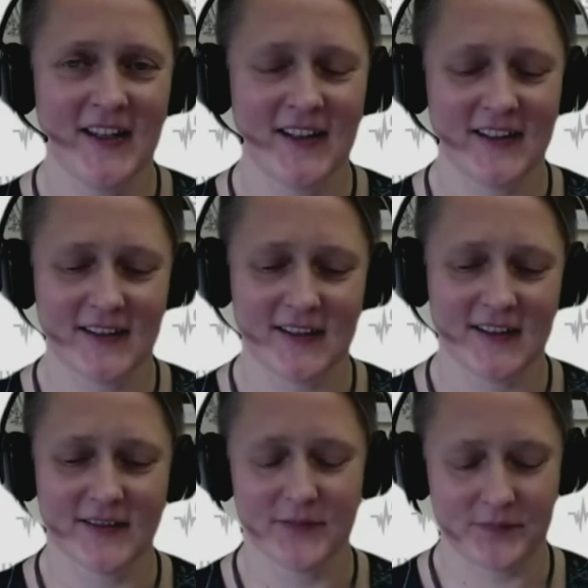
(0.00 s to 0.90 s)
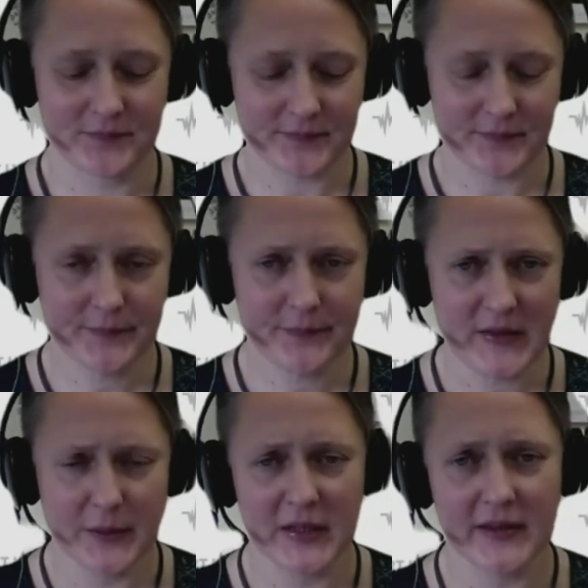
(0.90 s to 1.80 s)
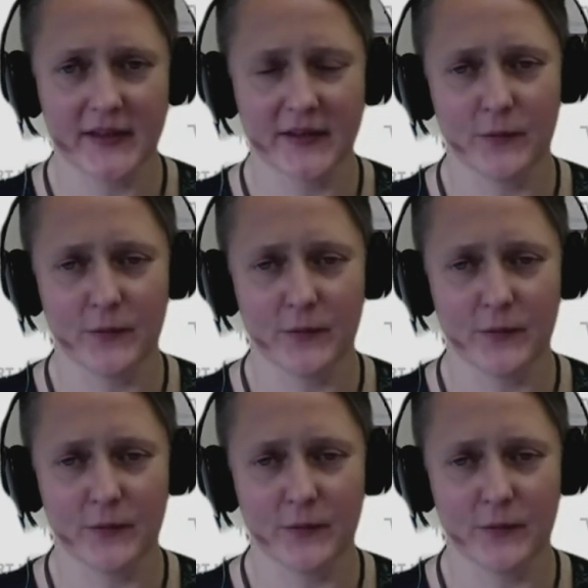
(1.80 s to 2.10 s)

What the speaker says: But